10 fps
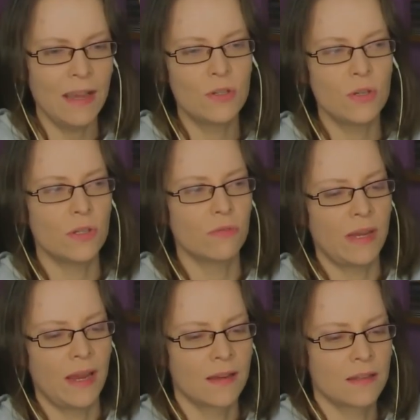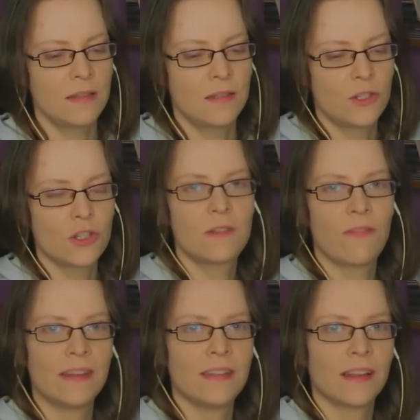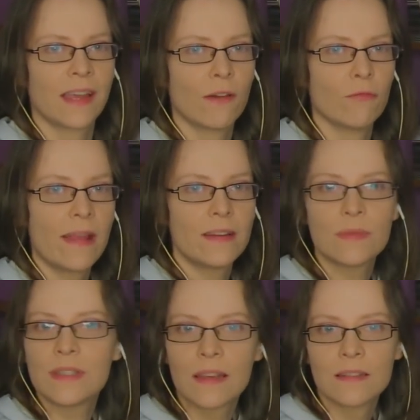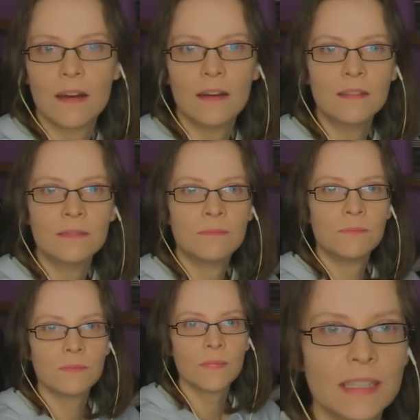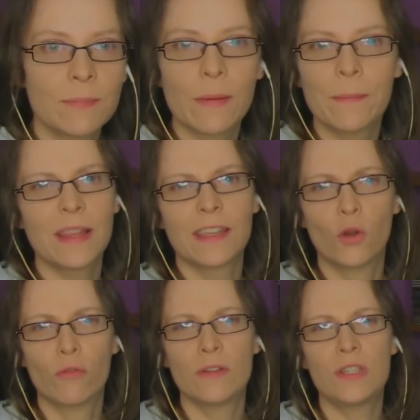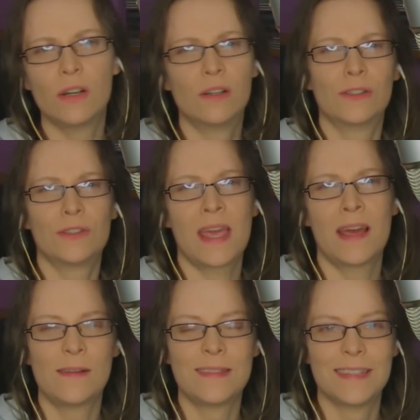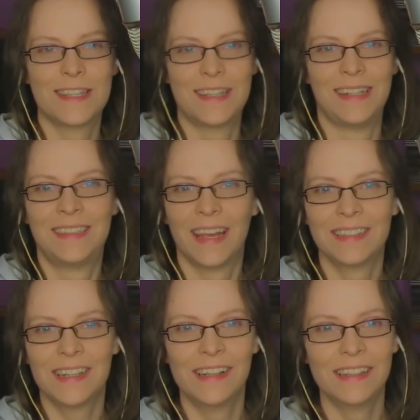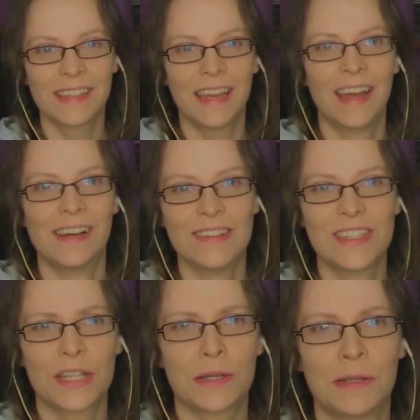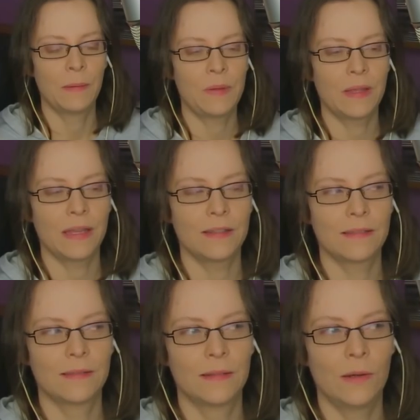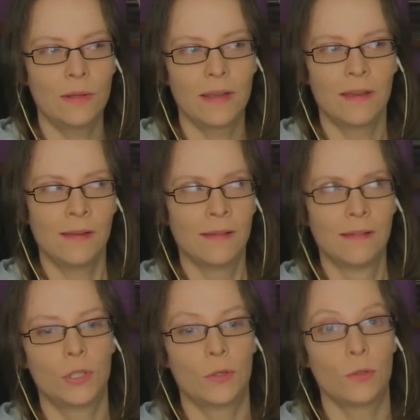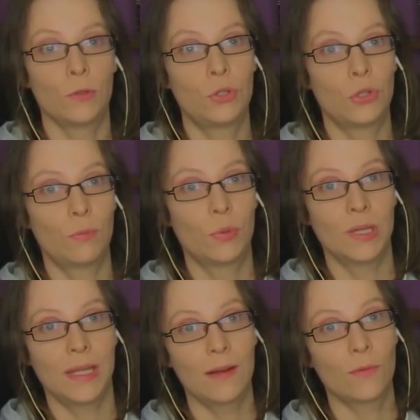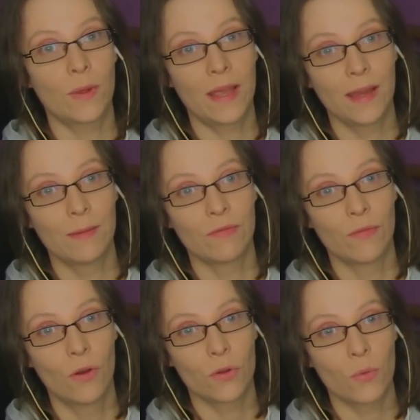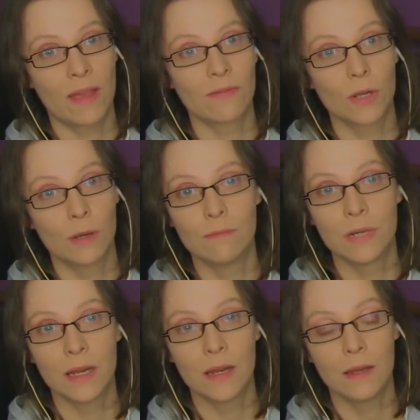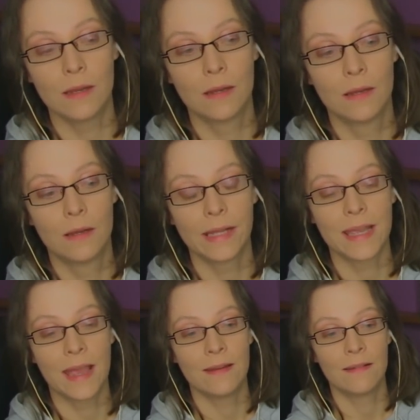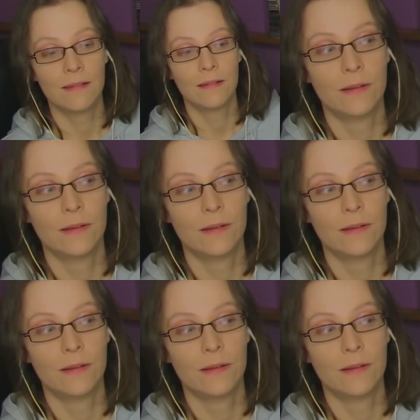How do you react? Just finding like a random sex doll. Like, like you go around to your uncle's house and it's just a sex doll on the couch. I'd be like, okay, you know, you should put that away before you have company. Again,